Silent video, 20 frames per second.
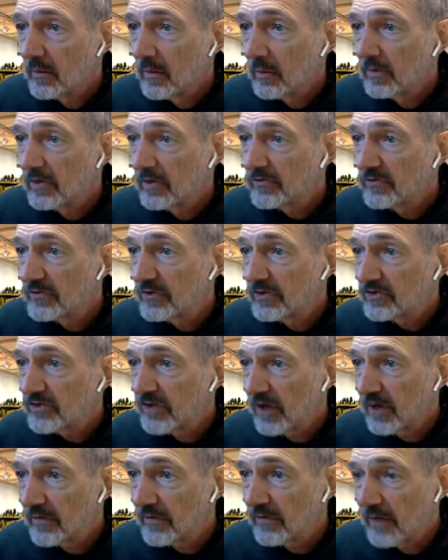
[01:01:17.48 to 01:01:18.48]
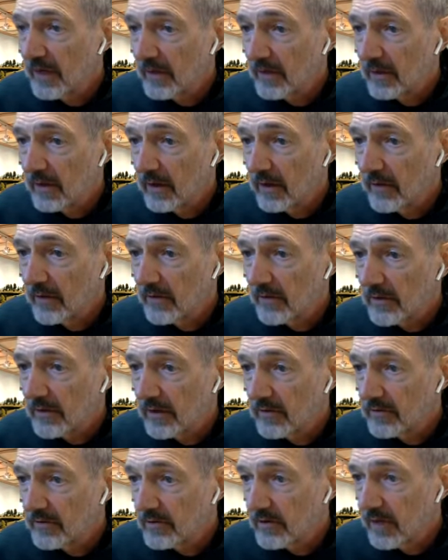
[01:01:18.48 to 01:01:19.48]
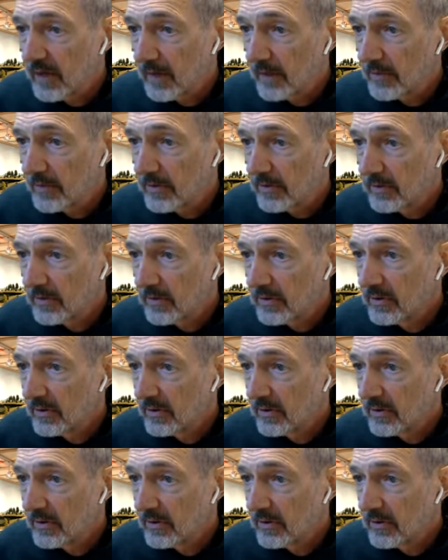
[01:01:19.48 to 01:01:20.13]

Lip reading: we fish out that other covered hopper,